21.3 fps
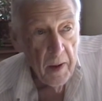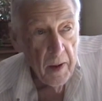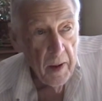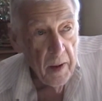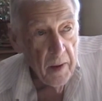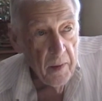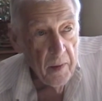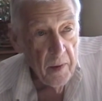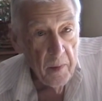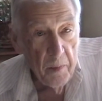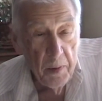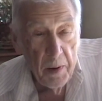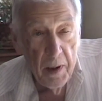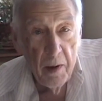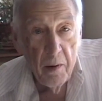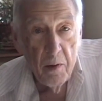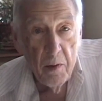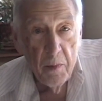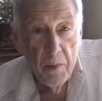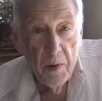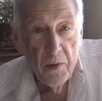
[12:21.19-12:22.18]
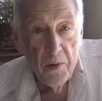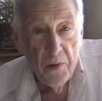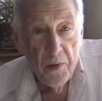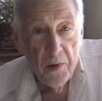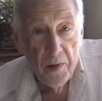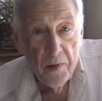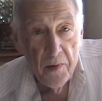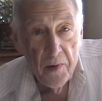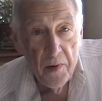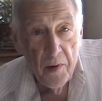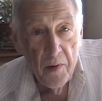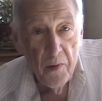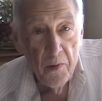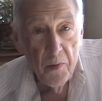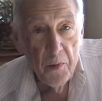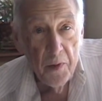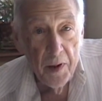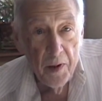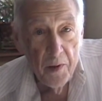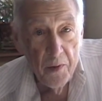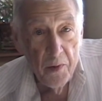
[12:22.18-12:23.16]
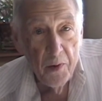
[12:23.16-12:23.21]
and the piano music is in
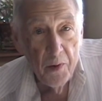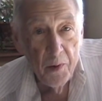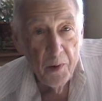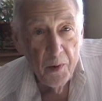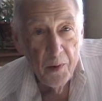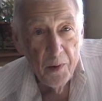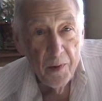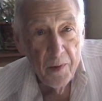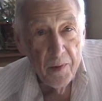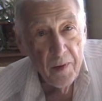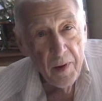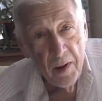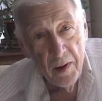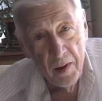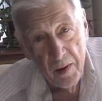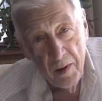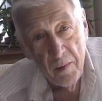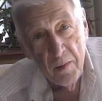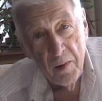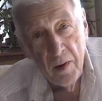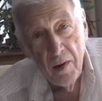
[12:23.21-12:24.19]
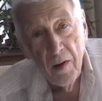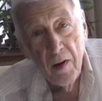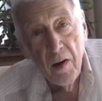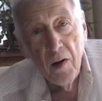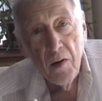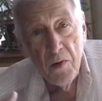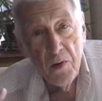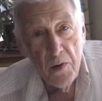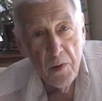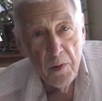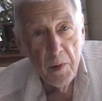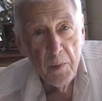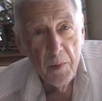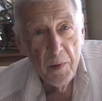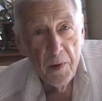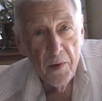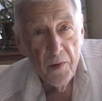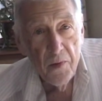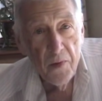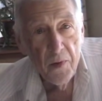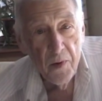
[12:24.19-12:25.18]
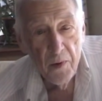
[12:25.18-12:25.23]
3/2, like large
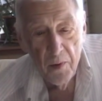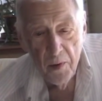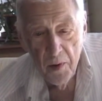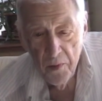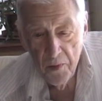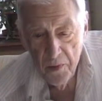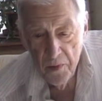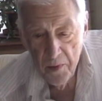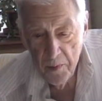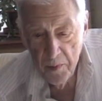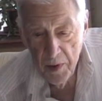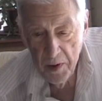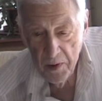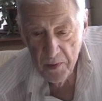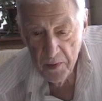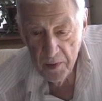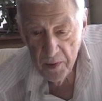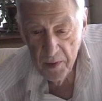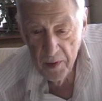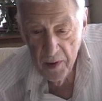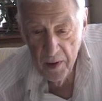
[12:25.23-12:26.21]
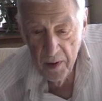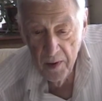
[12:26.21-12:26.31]
triplets across the measure.